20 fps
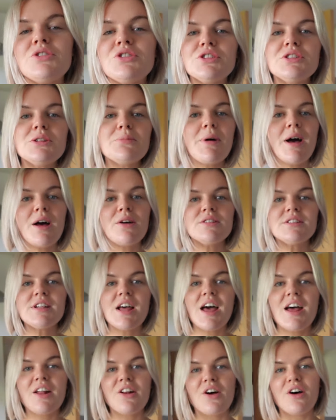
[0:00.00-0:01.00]
just about to
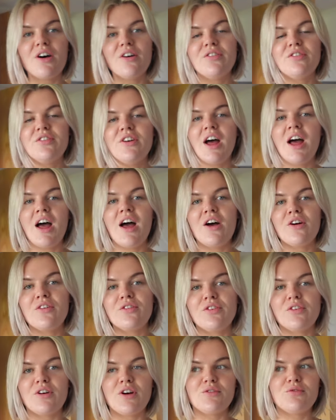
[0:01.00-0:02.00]
head off
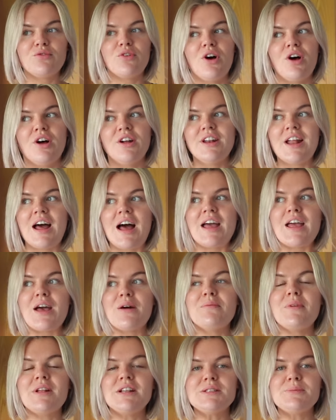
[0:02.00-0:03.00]
for a run. I
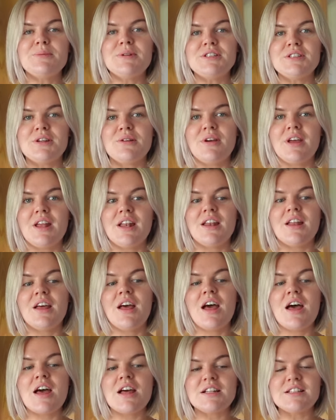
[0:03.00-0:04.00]
am meant to be doing
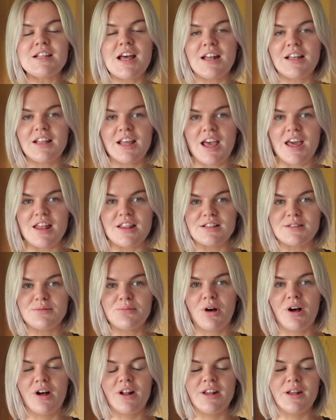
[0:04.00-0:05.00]
10k this
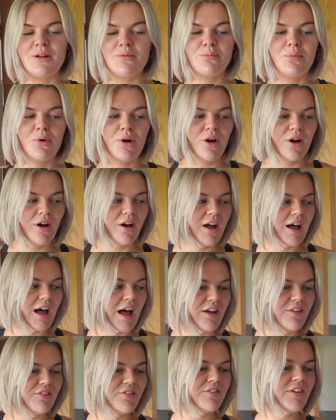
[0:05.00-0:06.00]
morning, but
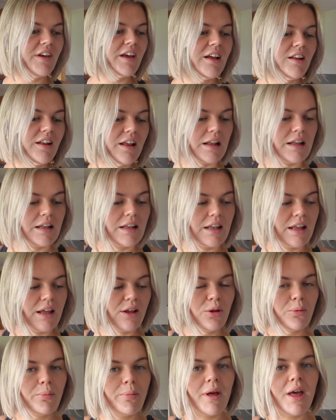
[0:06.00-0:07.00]
I feel a
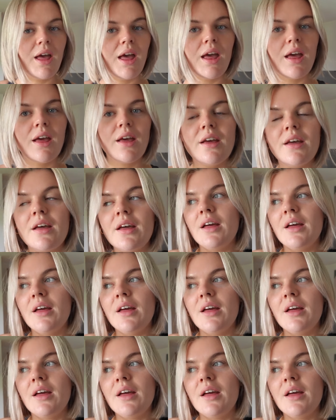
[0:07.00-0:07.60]
little bit